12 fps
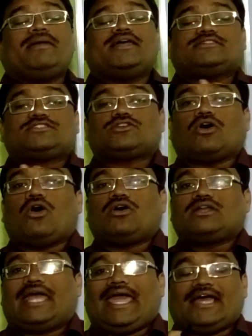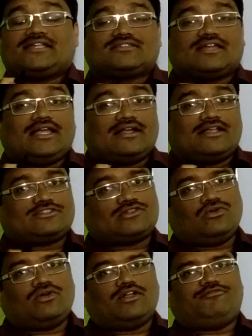based on X-ray
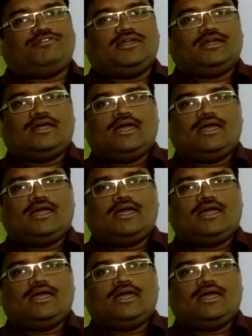crystallography.